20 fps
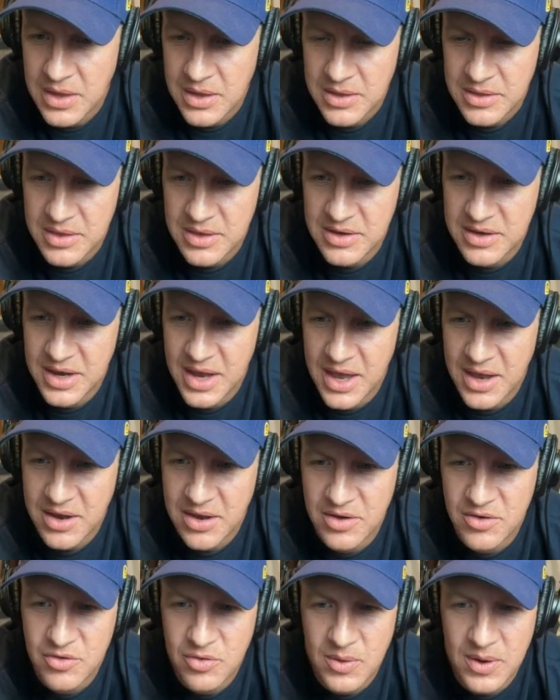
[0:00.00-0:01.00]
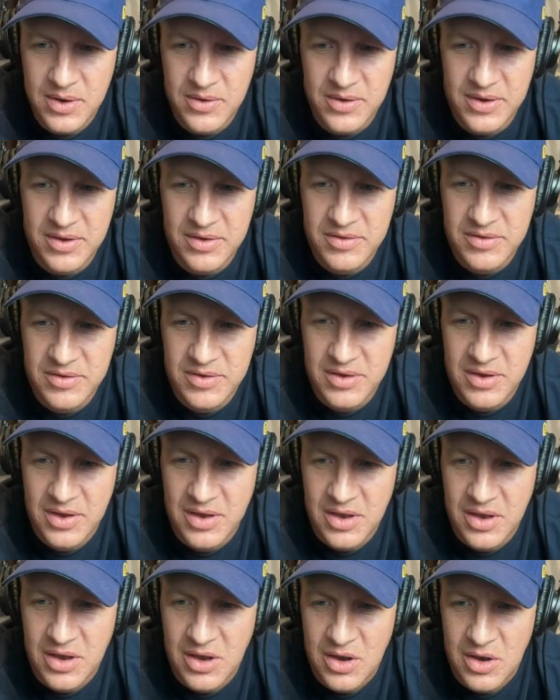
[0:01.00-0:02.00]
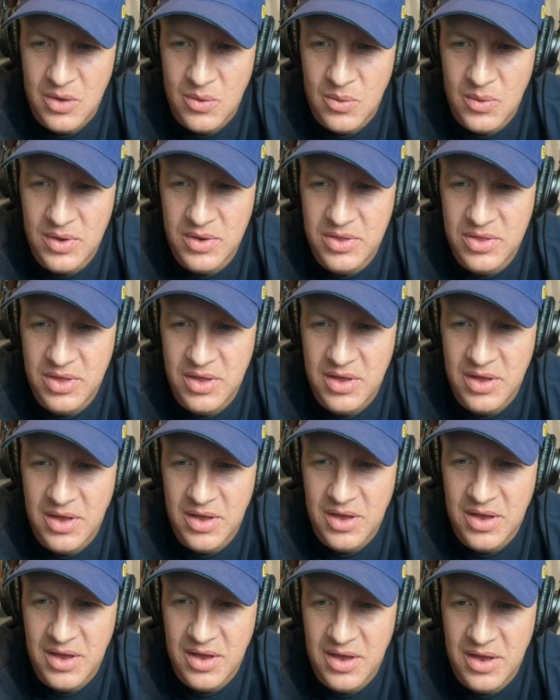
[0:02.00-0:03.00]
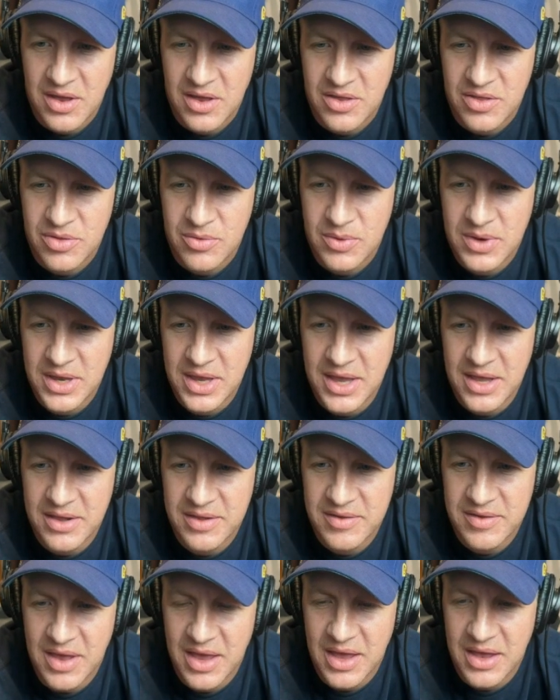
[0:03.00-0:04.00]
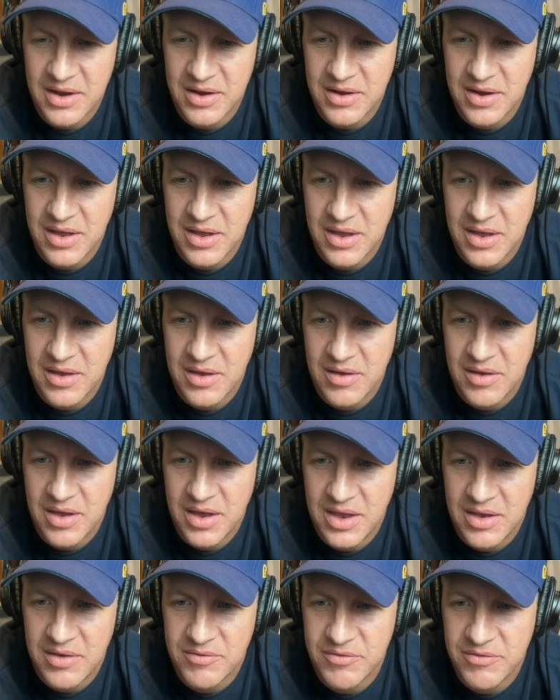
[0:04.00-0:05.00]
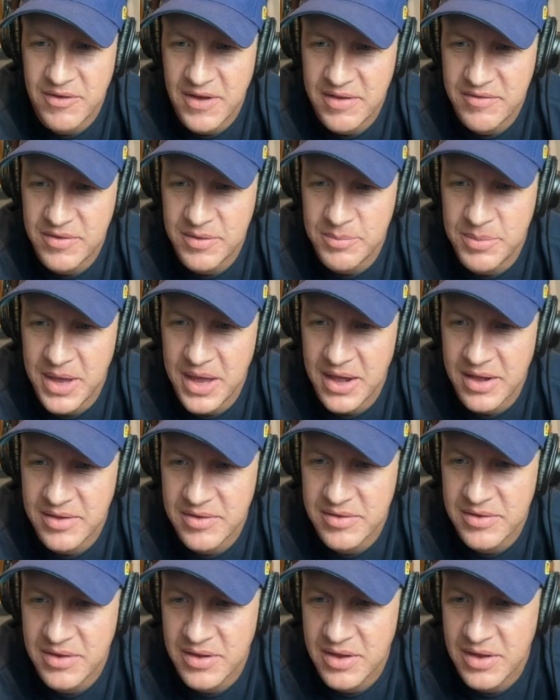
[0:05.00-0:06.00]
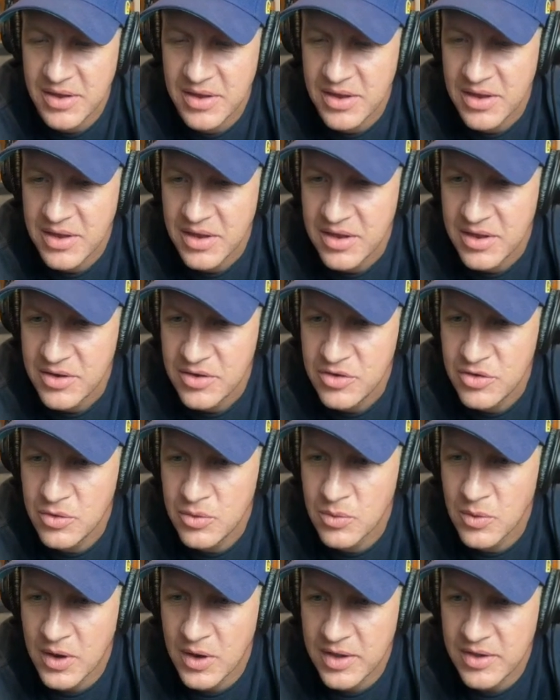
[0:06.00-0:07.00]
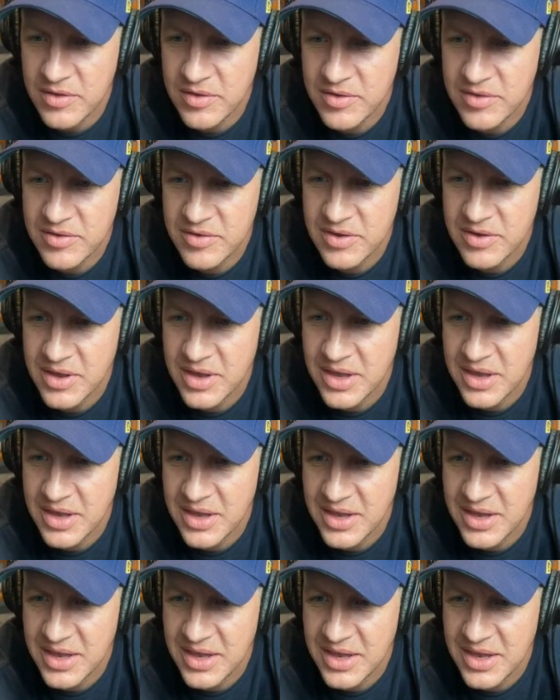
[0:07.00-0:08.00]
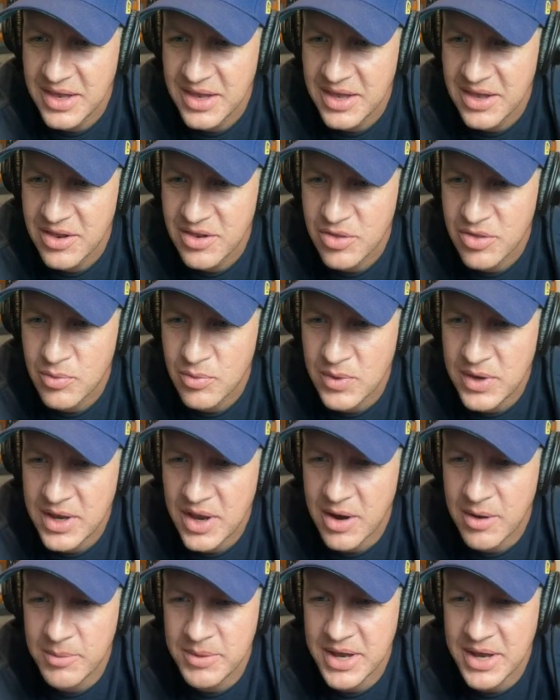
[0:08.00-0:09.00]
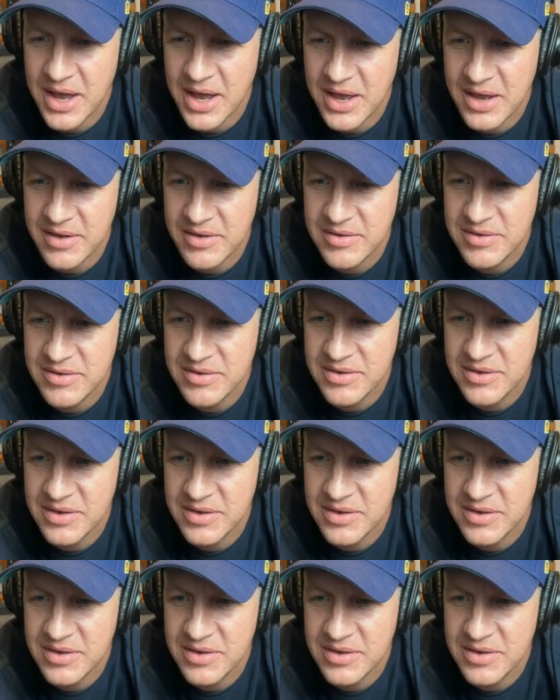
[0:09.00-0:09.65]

Then you got Contreras with 3 hits on and 5 at-bats, 2 runs, 3 RBIs,